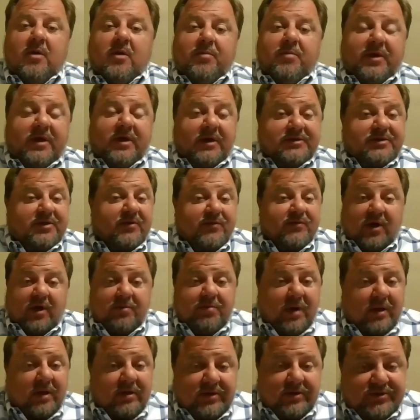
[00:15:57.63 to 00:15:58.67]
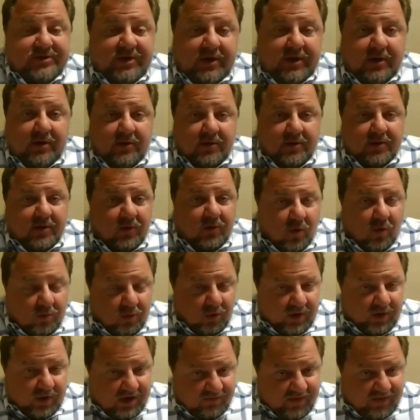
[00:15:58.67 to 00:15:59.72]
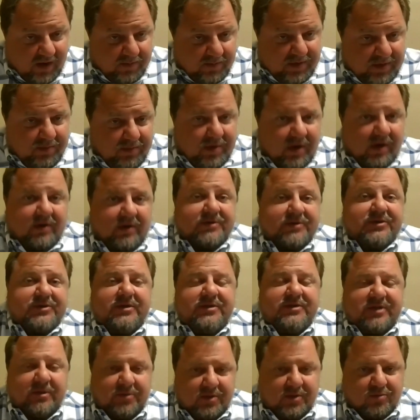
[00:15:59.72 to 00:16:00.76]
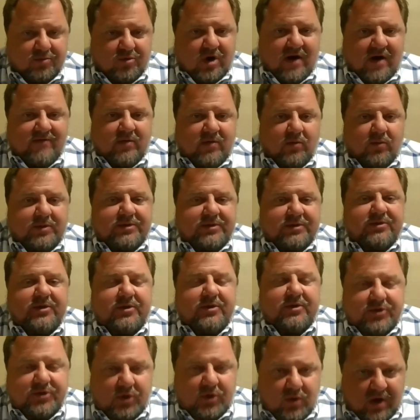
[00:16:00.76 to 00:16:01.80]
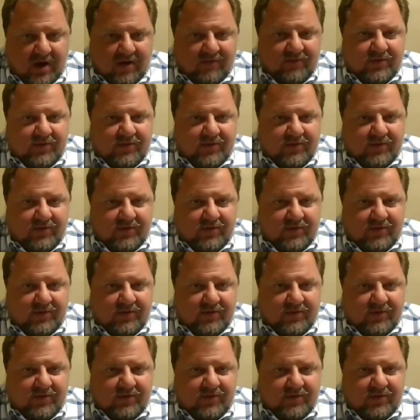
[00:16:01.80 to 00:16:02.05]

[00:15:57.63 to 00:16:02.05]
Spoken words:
Because the flood policy, the normal NFIP policy, some of the private ones do have